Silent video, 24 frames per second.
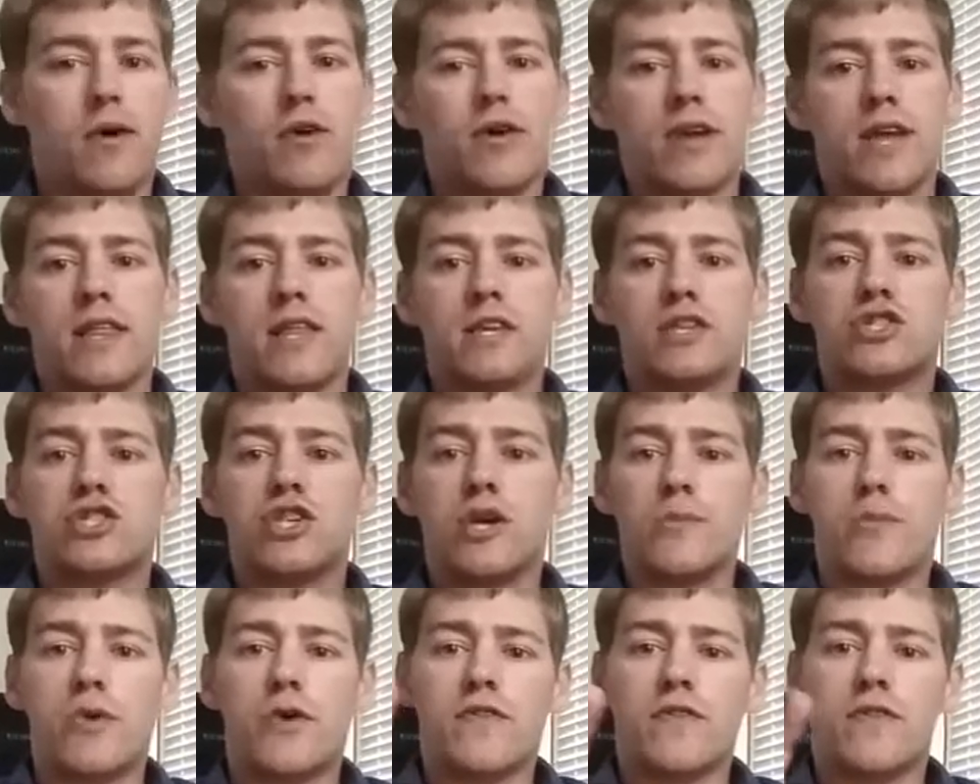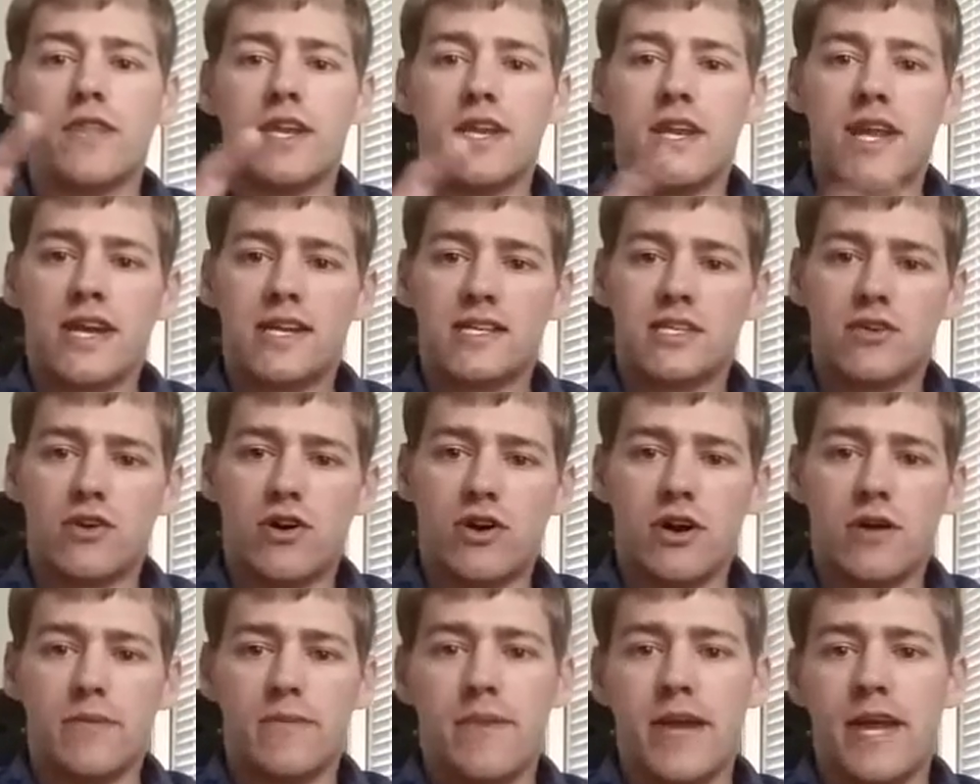Okay, let's jump over to the next
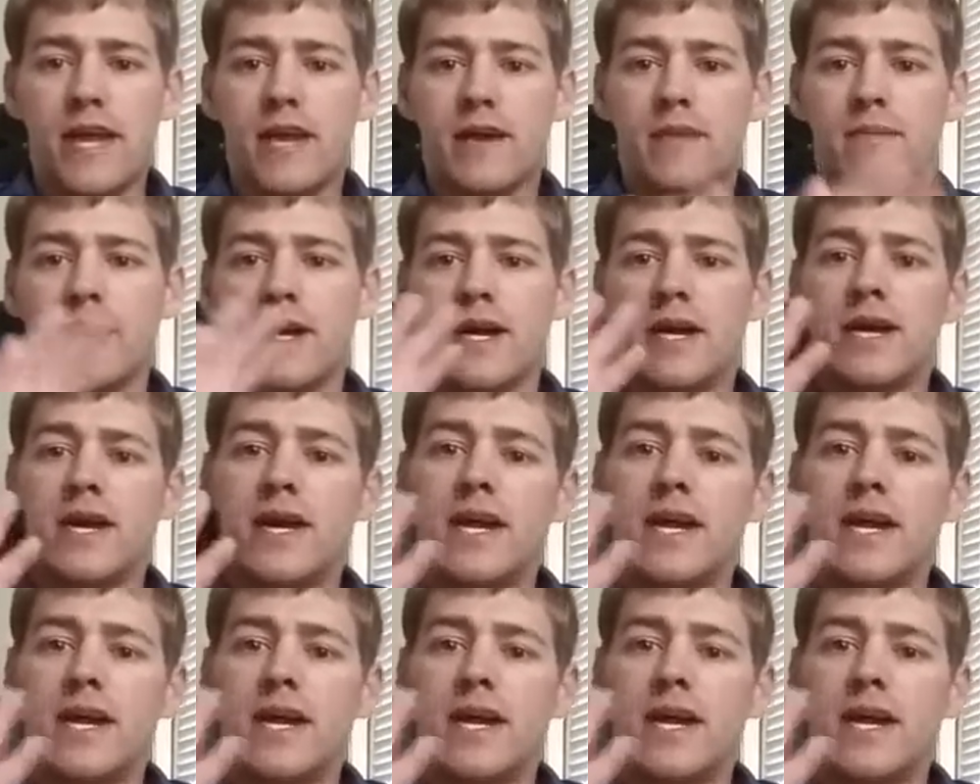car. Bam.